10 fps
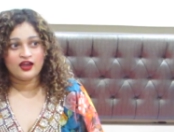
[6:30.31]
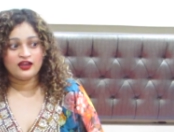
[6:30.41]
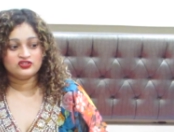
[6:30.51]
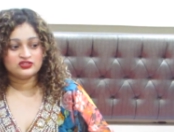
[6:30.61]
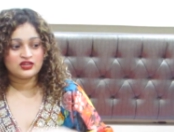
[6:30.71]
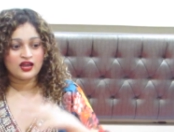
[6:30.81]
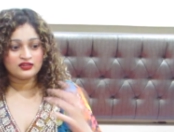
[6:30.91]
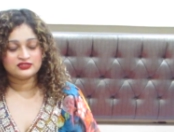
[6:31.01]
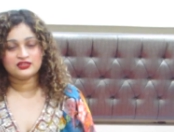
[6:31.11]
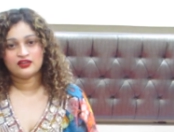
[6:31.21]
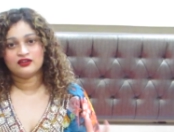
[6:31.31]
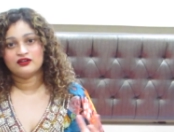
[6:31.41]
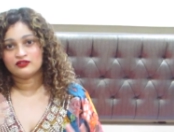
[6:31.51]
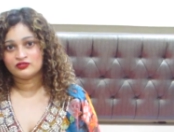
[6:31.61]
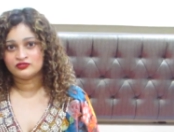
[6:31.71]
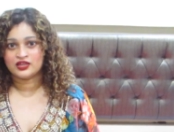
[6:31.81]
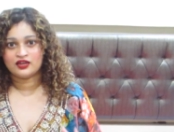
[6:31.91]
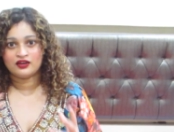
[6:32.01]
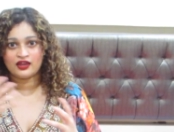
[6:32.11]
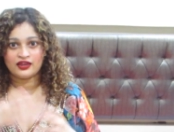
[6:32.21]
I just can't stay here or
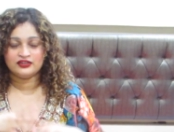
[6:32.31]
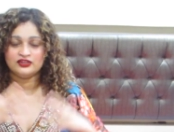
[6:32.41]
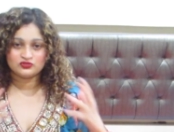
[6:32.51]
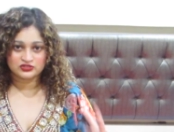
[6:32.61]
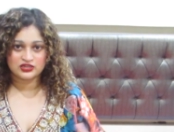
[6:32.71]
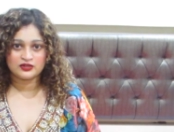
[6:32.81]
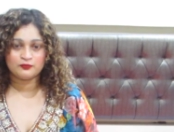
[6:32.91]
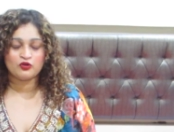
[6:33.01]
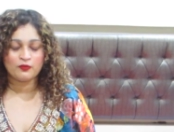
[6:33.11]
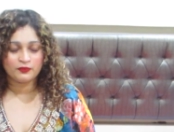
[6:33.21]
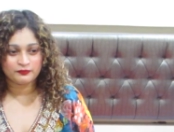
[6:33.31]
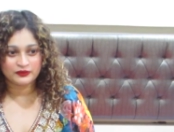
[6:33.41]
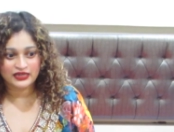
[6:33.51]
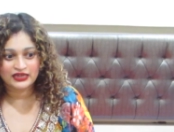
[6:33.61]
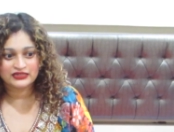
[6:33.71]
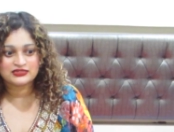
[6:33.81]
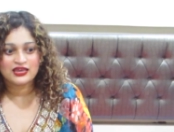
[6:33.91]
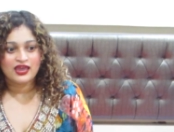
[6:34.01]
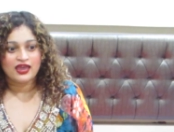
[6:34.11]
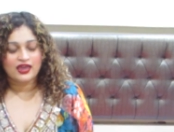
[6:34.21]
there. I need to stay in a proper place
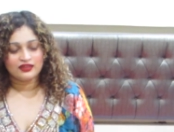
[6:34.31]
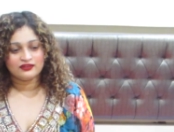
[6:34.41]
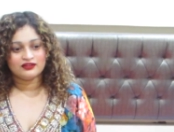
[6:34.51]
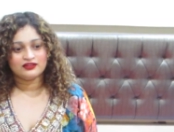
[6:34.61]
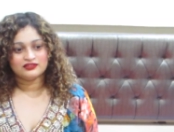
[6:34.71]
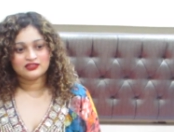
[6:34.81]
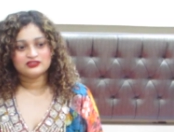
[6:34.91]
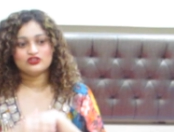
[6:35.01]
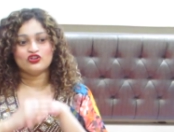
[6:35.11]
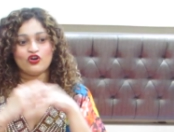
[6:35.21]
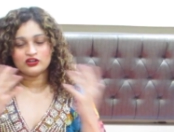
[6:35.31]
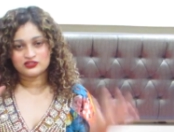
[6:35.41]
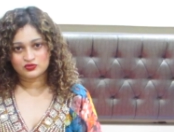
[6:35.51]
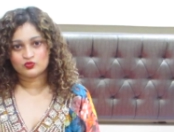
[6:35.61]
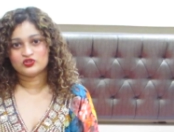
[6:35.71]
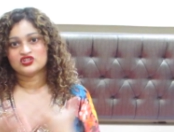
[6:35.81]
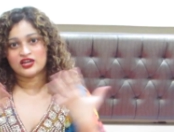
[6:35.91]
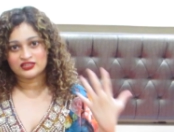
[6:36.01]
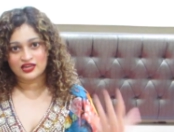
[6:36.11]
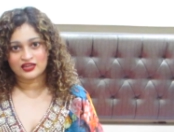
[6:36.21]
and uh, uh, there's lots which
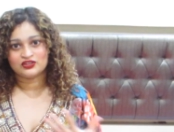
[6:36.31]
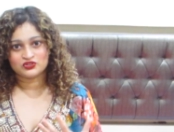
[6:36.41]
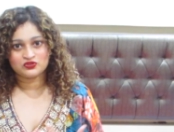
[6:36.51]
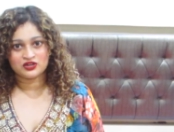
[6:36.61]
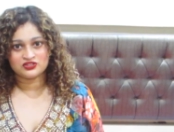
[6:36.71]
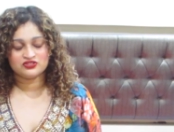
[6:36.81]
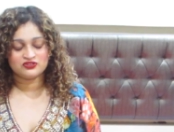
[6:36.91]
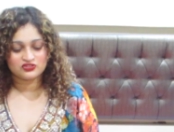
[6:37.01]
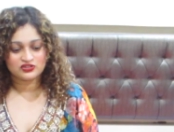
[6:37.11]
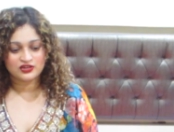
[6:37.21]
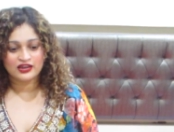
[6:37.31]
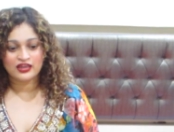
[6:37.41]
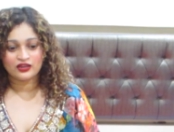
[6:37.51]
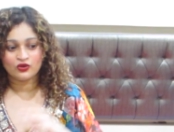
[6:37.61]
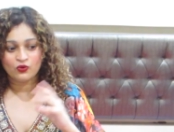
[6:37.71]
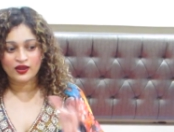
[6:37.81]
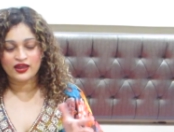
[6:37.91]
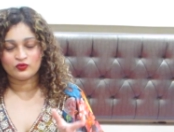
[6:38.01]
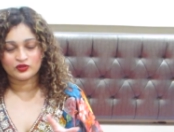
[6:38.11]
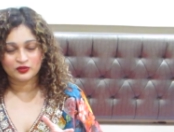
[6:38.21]
I take into consideration and I go
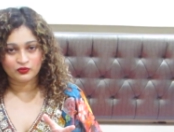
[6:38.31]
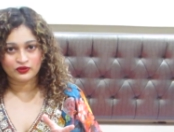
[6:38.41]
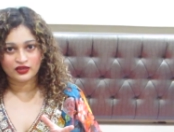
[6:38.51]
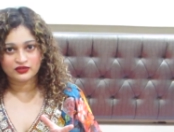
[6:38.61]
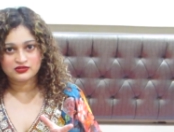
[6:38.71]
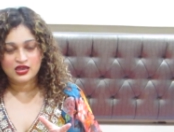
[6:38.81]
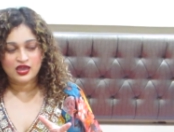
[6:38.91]
ahead with the bookings